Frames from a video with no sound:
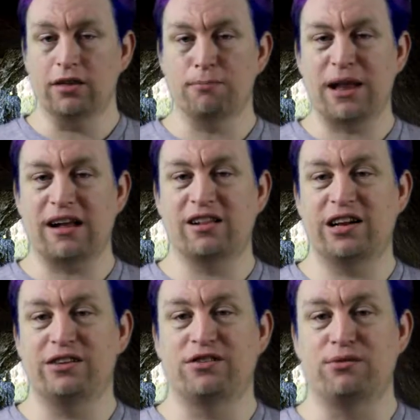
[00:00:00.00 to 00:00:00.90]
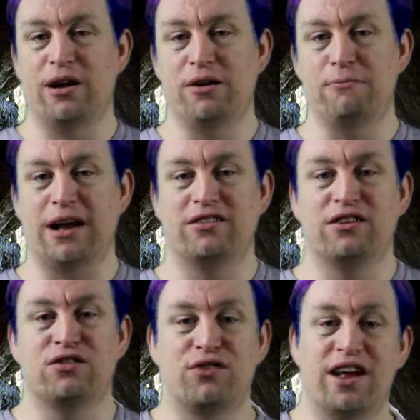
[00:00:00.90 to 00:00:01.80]
The black clouds surround Max and
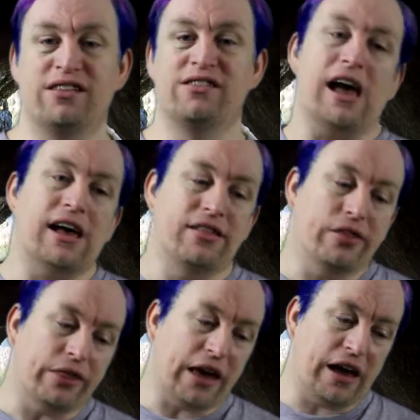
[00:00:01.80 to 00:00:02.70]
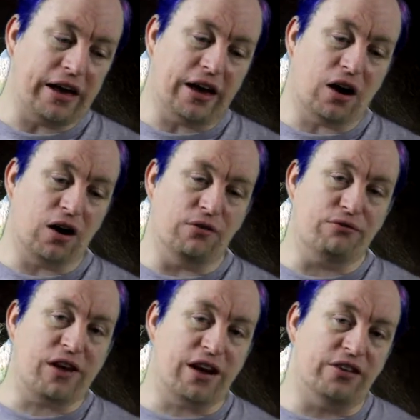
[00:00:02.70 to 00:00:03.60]
his friends and they are
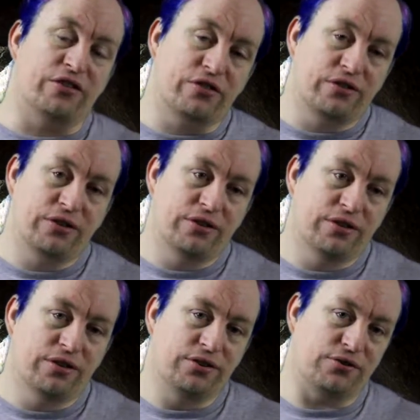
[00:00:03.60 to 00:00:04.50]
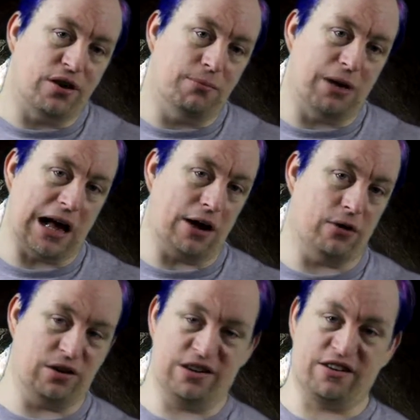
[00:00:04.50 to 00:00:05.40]
vanished from
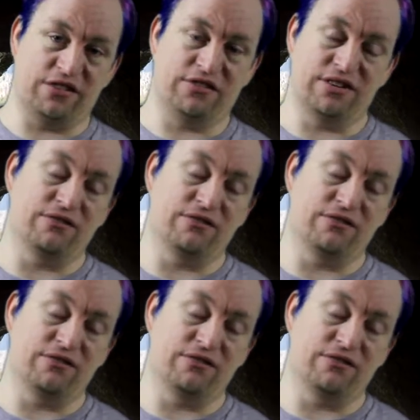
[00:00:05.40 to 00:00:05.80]
our distant